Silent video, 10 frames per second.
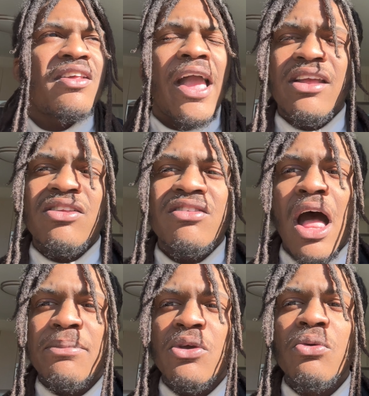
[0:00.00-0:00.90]
that can
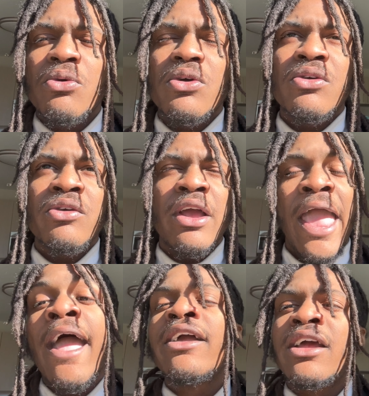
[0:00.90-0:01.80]
stop you
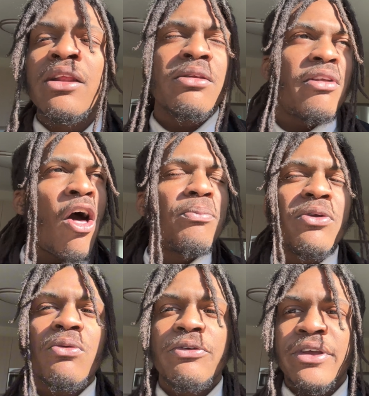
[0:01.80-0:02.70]
and can help
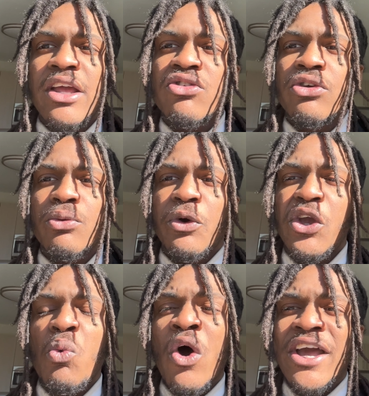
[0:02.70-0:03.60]
you get to where
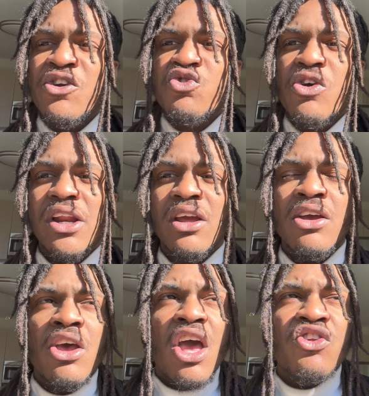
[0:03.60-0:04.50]
you want in your trading.
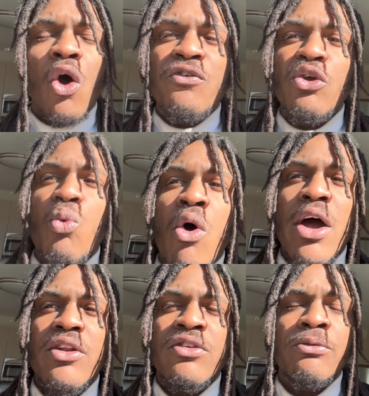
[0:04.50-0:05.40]
So if you
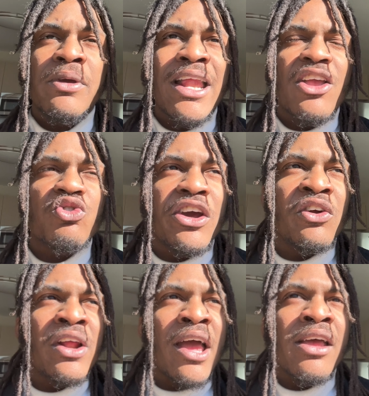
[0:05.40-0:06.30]
want to be that trader
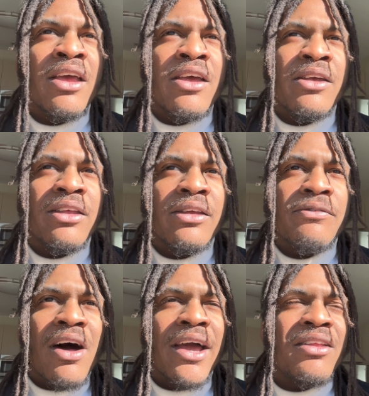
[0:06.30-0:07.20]
that
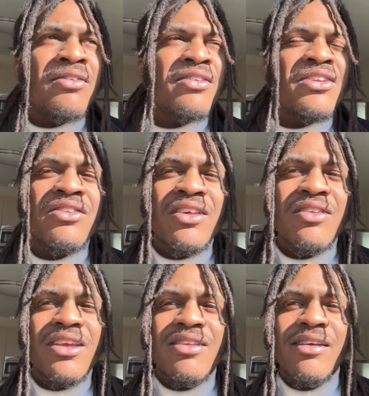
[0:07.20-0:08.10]
finds
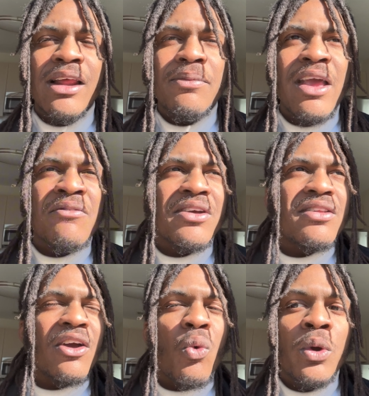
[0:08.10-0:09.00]
consistent setups every
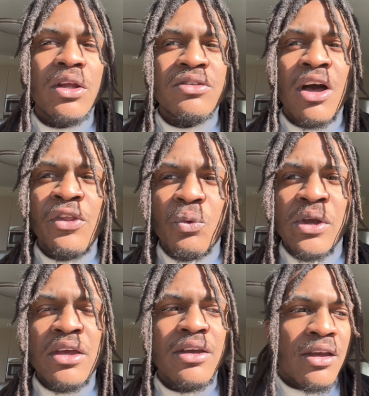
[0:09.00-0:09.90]
single week to other
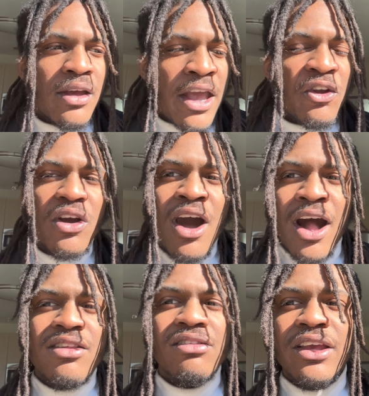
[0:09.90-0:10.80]
week, and you're
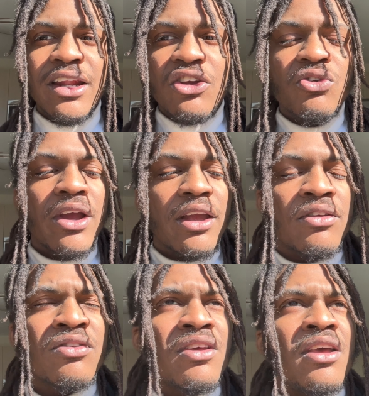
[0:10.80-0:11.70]
constantly getting
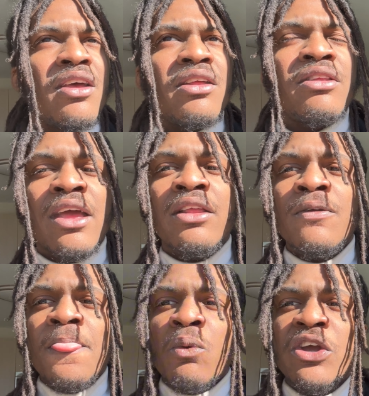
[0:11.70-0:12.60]
trades,
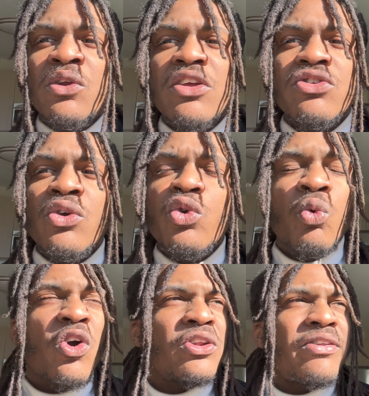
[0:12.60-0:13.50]
then what you need to do is
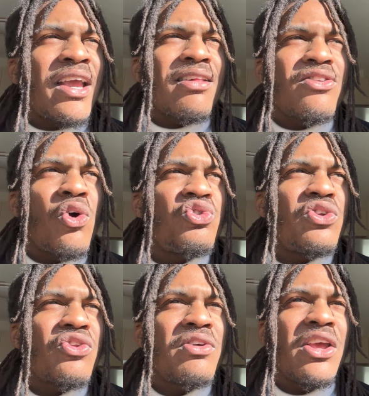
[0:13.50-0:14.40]
work on the things I told you in
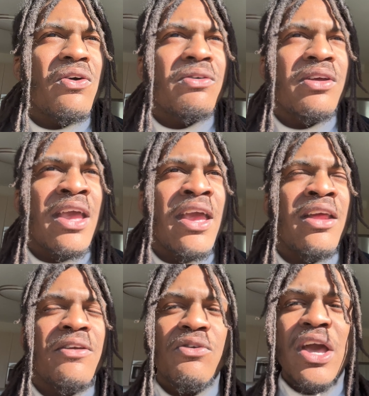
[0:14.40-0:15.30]
this video.
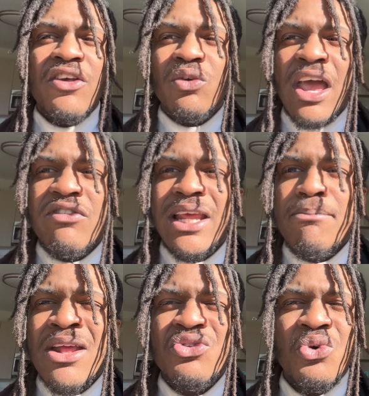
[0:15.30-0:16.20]
And if you guys don't have any
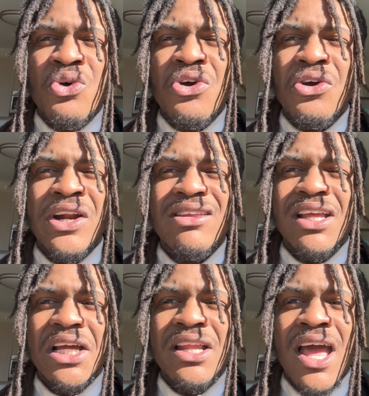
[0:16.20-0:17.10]
mentor or anything
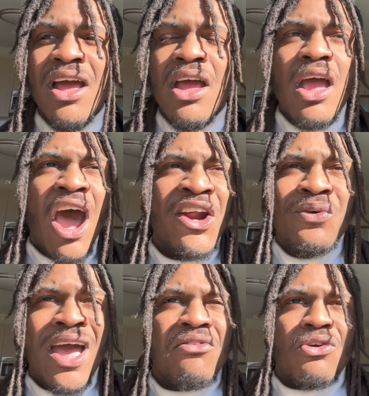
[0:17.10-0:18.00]
like that, I don't
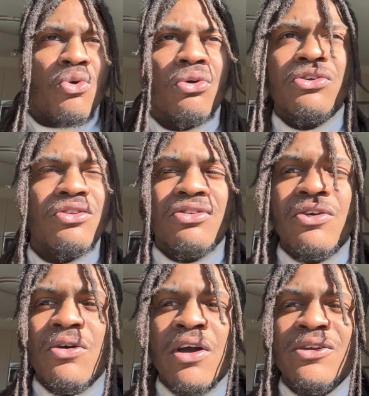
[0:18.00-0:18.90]
have a course,
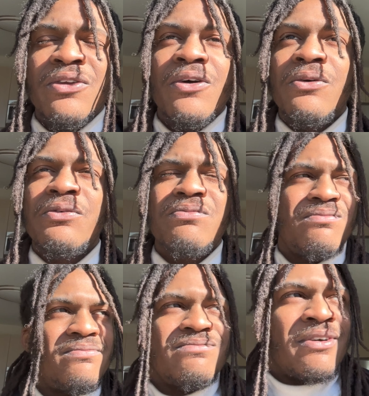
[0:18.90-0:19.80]
so
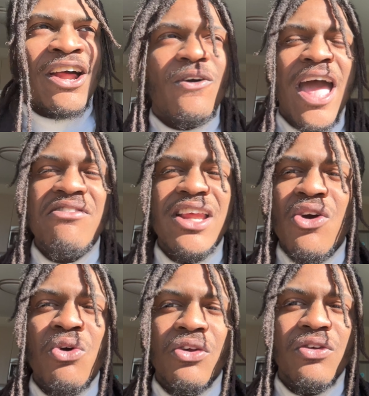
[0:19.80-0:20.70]
I don't have any
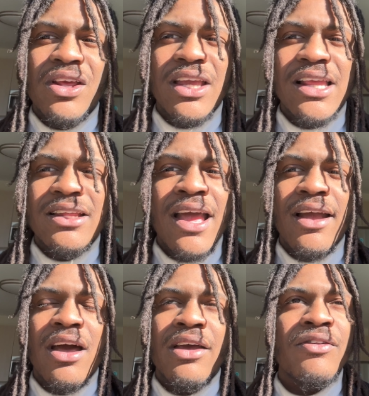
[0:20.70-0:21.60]
course or anything like that,
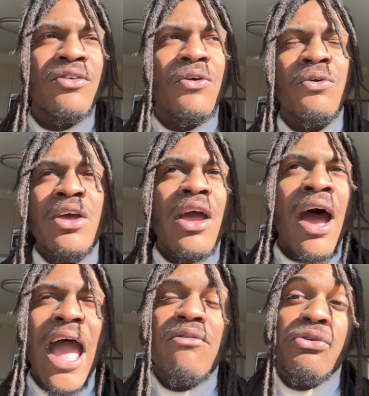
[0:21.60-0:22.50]
guys. So
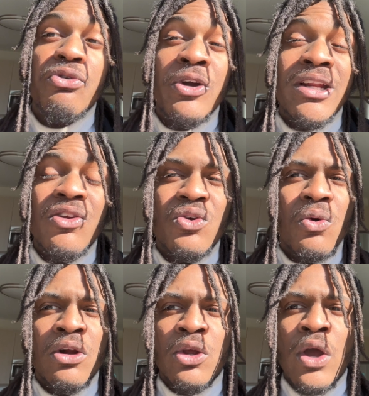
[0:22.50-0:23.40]
I have a free
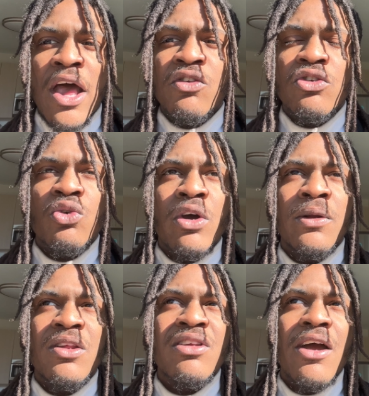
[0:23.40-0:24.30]
Discord you guys can join.
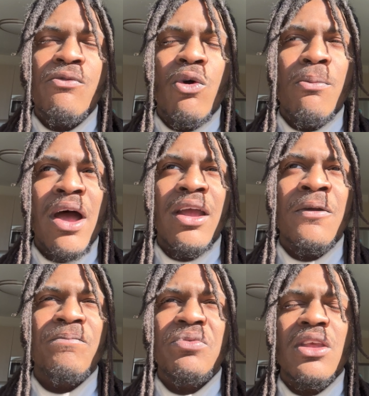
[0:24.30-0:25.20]
It's not for my
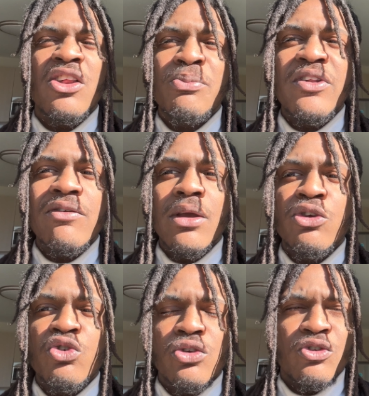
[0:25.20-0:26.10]
specific
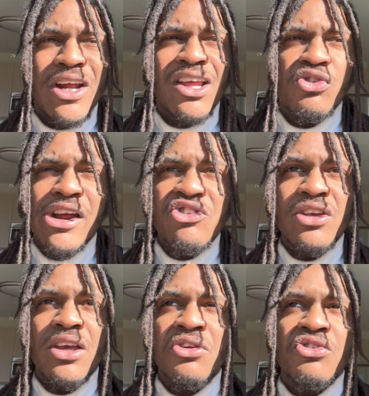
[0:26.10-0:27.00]
trading
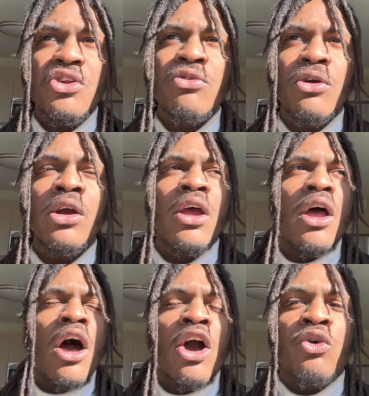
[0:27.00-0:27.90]
strategy. It's just for
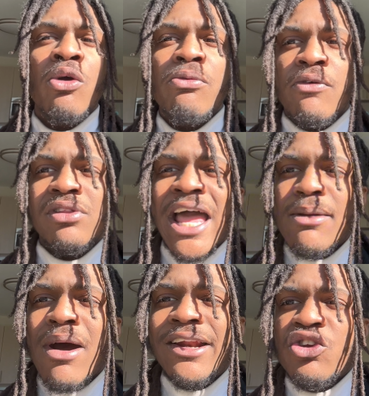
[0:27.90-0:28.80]
a group of
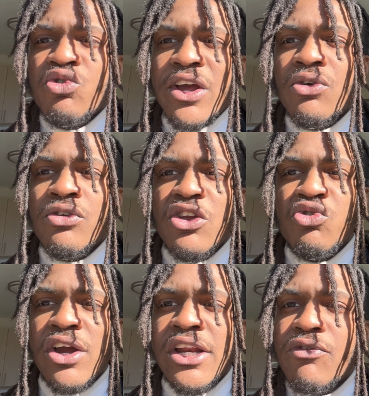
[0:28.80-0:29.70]
like-minded traders that
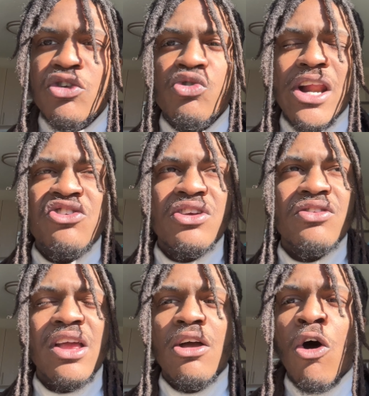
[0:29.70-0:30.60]
trade different strategies,
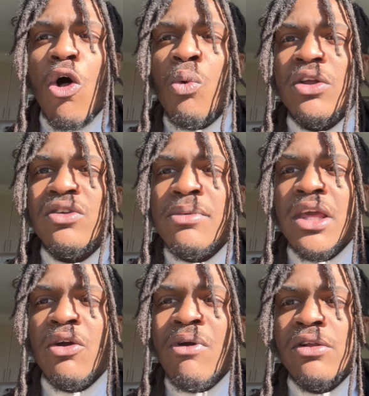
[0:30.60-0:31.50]
that all want to
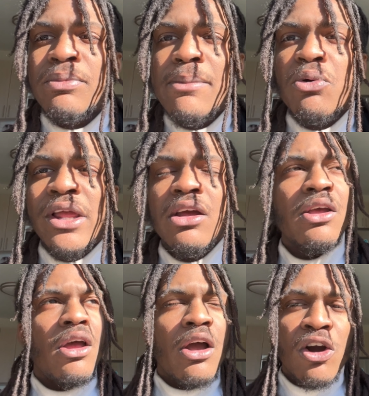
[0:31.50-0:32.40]
be around people that
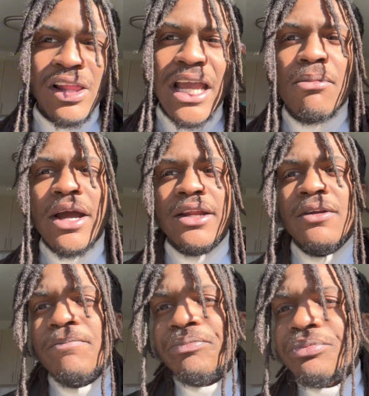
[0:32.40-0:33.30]
are like-minded
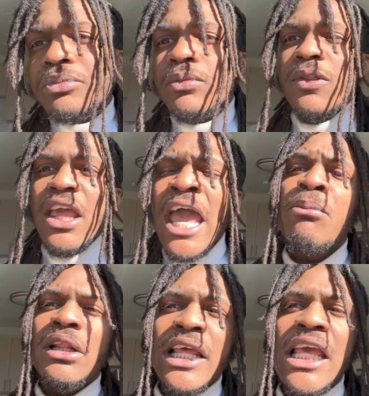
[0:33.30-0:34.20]
and
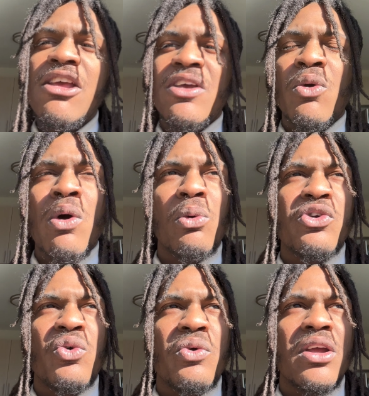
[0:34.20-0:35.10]
believe in what we're
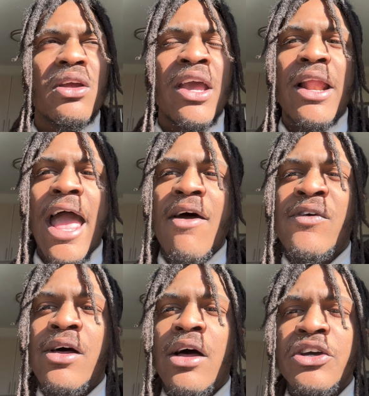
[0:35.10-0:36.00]
doing and have
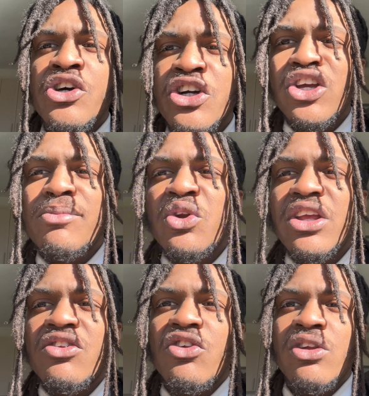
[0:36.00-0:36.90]
a good
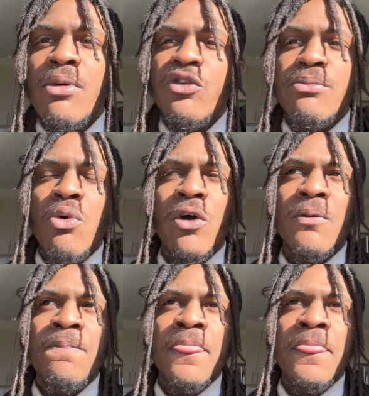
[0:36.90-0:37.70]
community system of support.